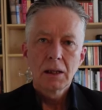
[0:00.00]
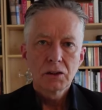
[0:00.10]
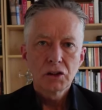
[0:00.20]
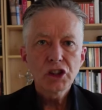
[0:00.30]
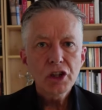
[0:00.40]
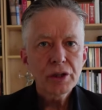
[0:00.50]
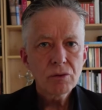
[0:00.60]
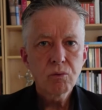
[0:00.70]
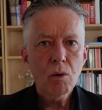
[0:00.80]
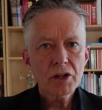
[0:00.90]
So
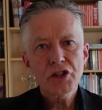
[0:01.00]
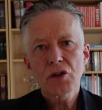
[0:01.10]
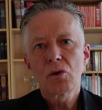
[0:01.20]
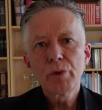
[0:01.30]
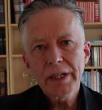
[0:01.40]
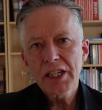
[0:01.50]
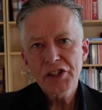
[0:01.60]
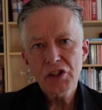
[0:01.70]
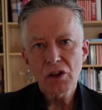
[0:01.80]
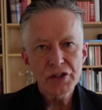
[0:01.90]
you've watched Ridley
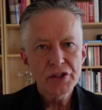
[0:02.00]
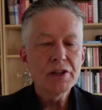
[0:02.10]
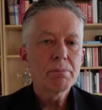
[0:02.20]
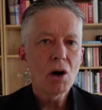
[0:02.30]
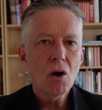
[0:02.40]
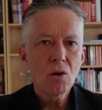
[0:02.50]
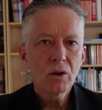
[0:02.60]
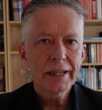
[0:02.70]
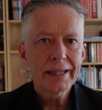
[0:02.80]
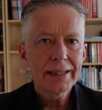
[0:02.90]
Scott's
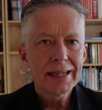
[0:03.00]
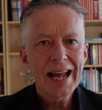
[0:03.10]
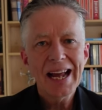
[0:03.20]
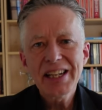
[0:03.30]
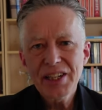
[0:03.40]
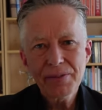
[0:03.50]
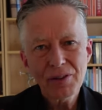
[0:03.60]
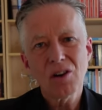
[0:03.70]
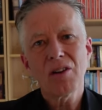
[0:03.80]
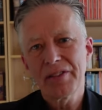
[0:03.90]
Napoleon and you've
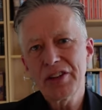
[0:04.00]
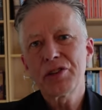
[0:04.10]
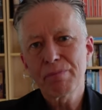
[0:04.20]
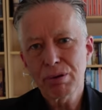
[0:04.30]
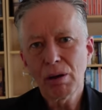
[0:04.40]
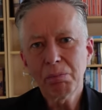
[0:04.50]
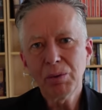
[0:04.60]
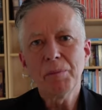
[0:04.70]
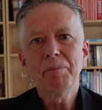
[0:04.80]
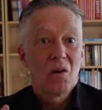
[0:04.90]
got this problem.